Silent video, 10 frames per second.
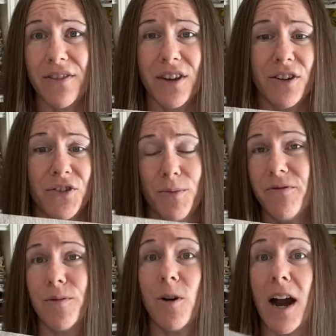there. Some of
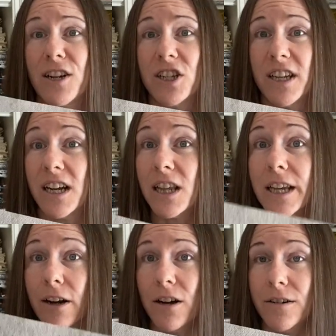them are actually
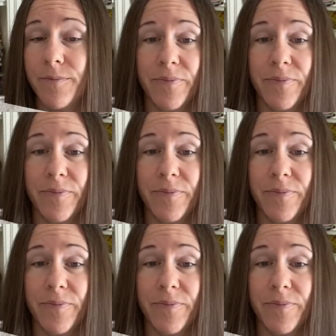clear.